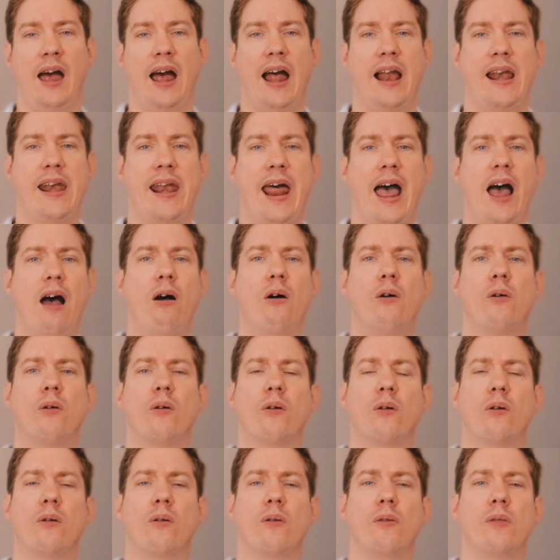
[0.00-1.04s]
And now
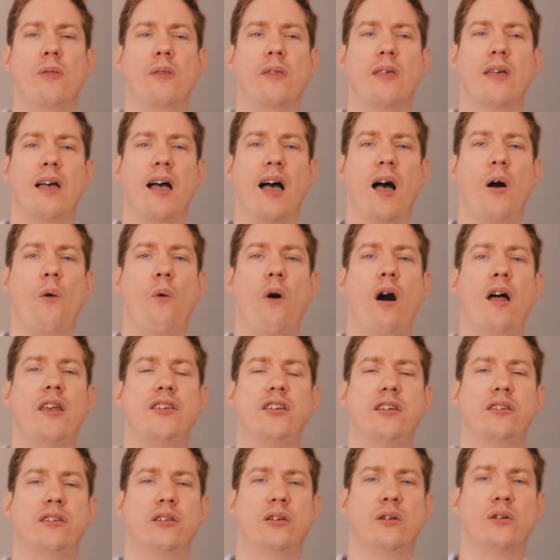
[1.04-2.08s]
I
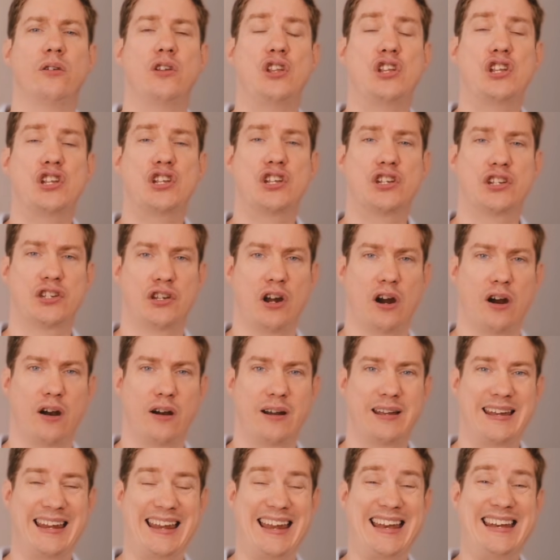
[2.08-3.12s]
want you to
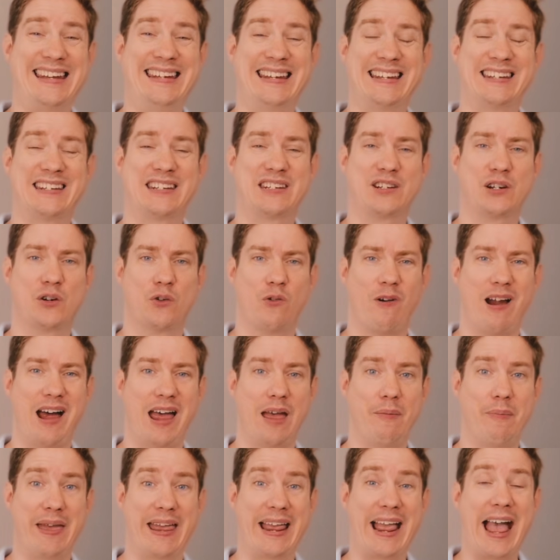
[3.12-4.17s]
start
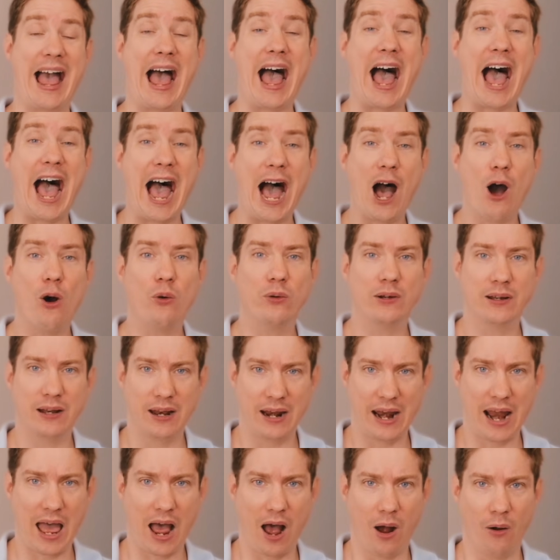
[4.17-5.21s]
describing out
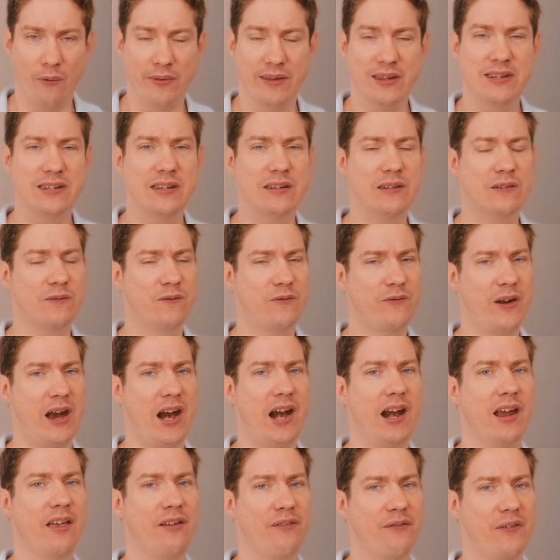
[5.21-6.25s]
loud. This is
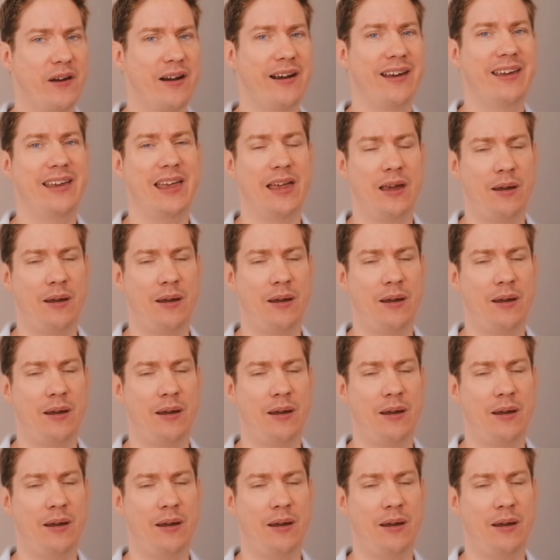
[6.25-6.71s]
very, very